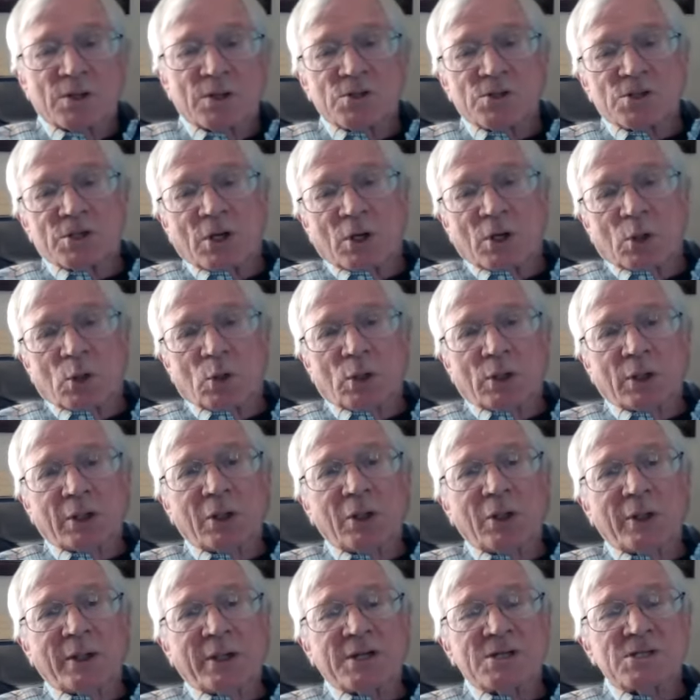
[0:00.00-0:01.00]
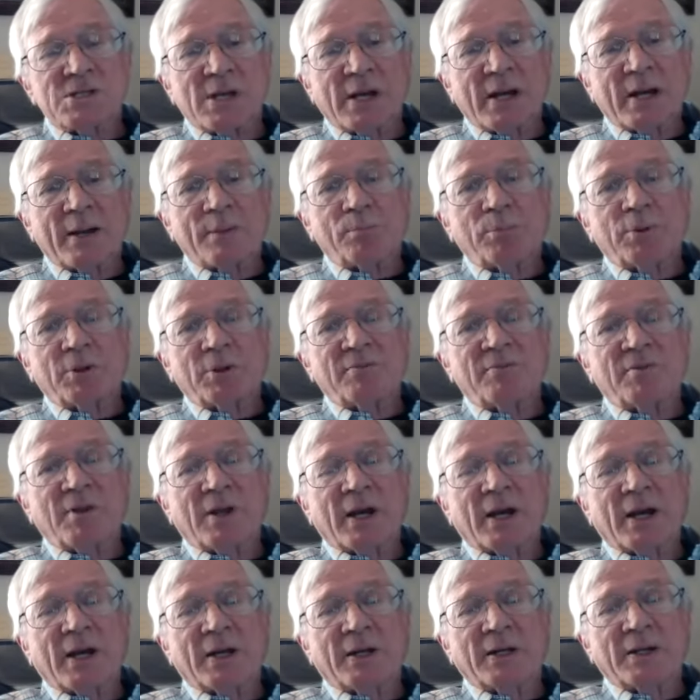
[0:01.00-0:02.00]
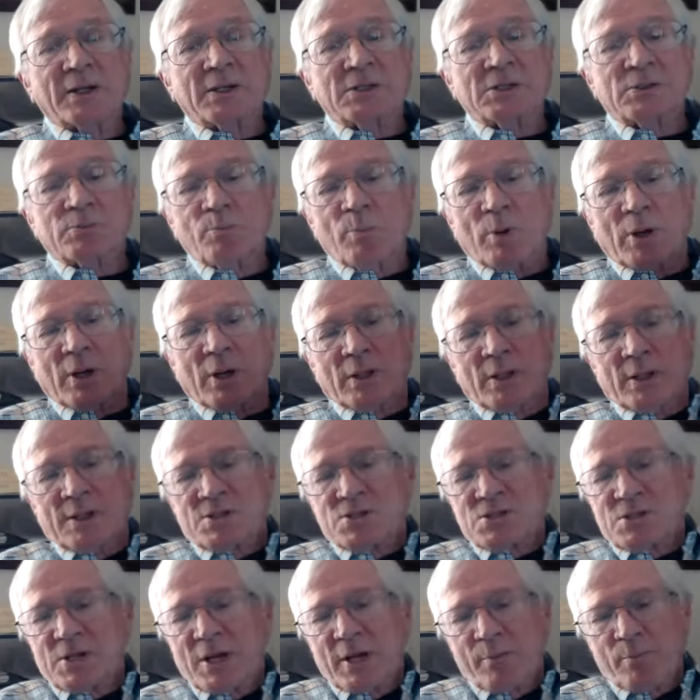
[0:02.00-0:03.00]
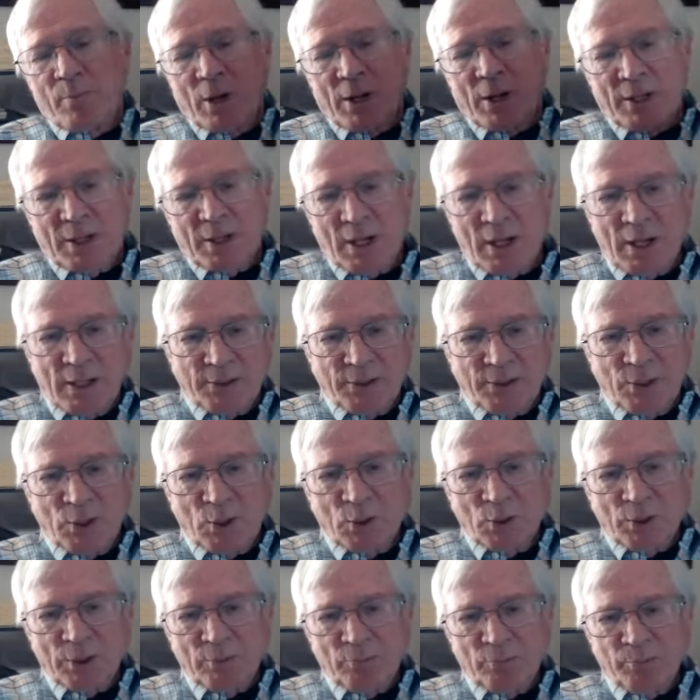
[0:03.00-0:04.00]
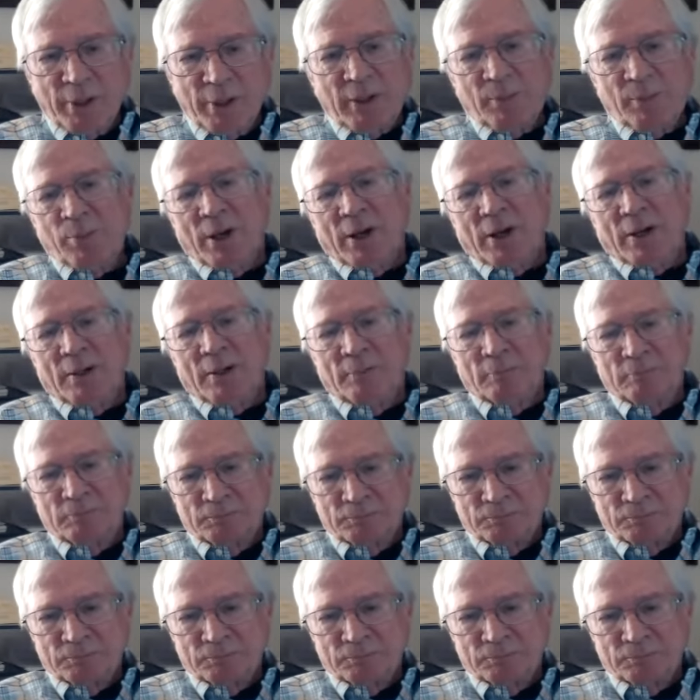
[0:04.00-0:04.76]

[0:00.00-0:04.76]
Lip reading: So a good example of that is let's say my condo on Big Bear.